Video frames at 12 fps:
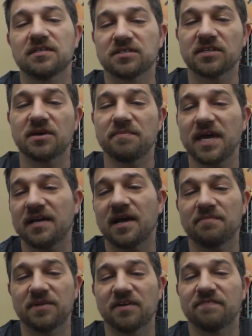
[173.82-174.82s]
so there may
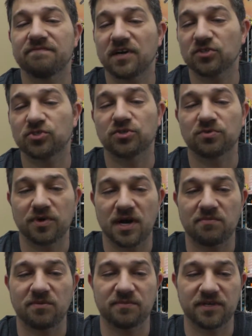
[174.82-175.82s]
not be a functional
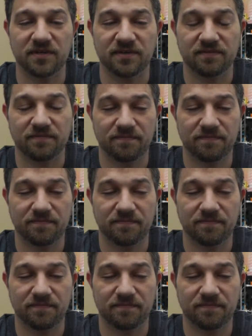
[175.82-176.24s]
problem here.